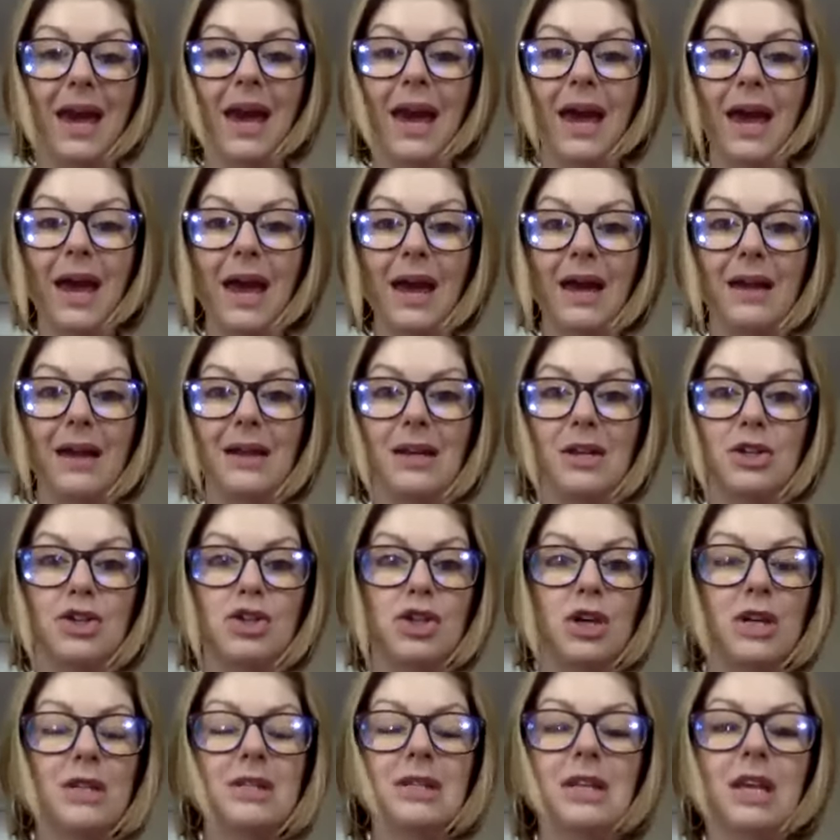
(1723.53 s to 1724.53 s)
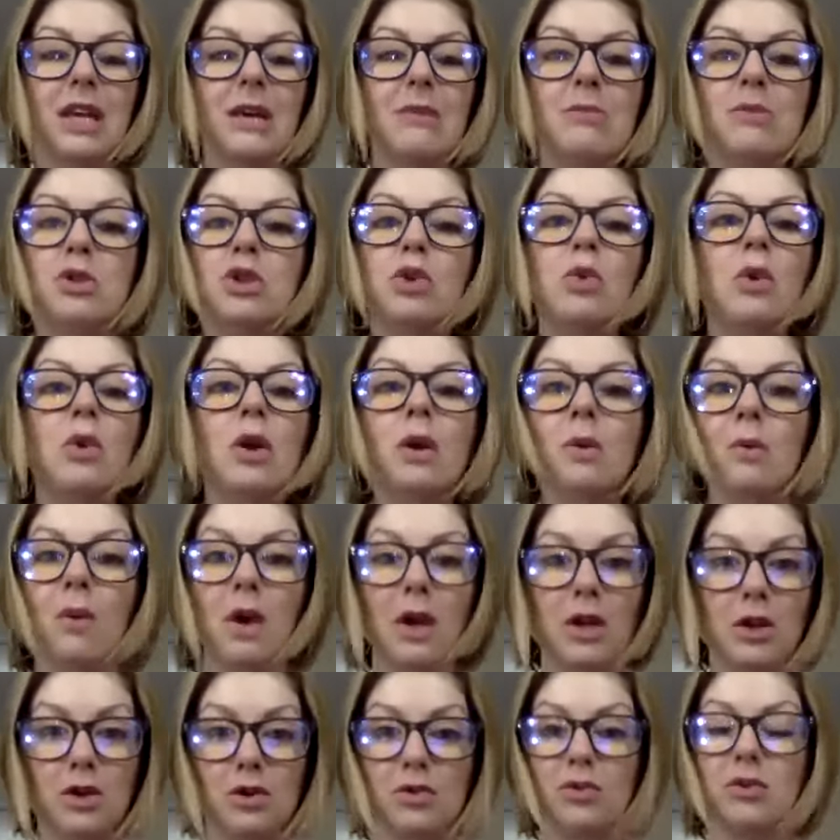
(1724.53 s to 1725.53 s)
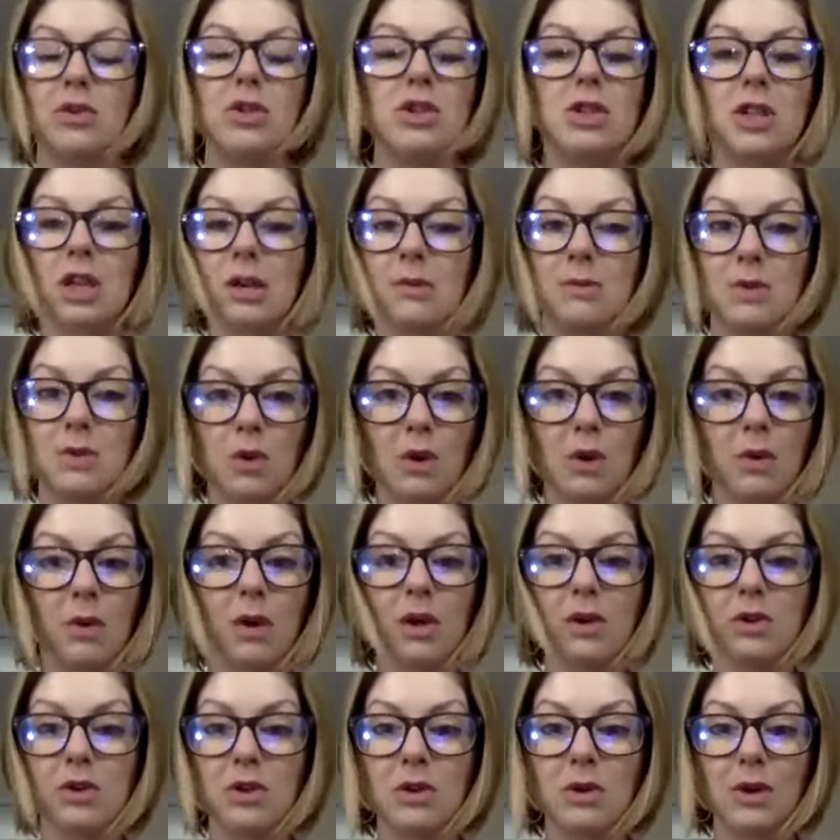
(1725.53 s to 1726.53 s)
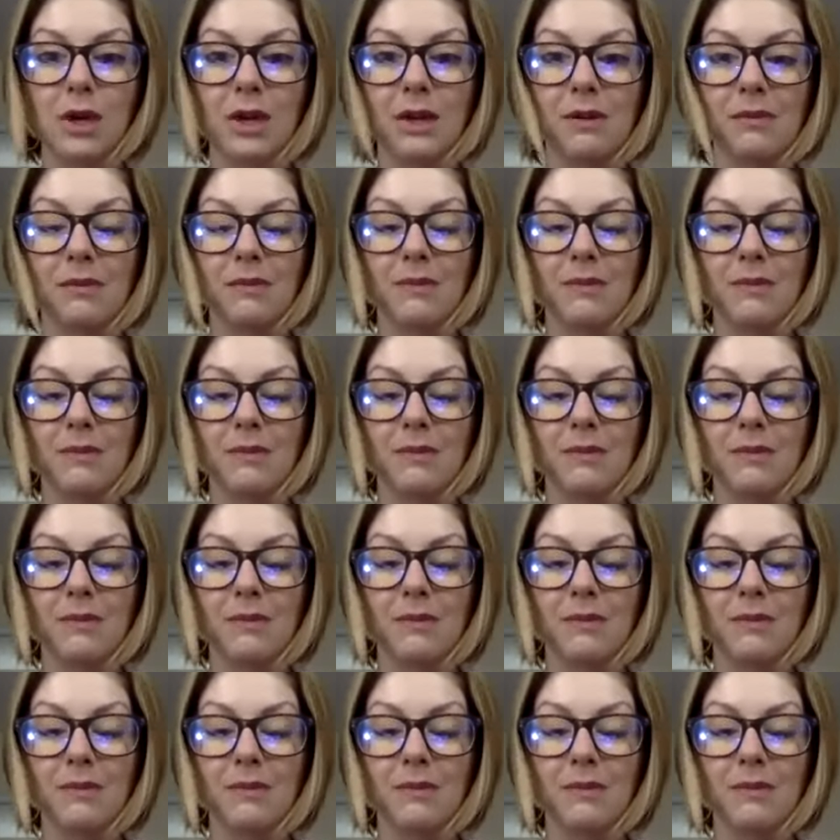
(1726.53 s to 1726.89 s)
and just keep doing what you're doing.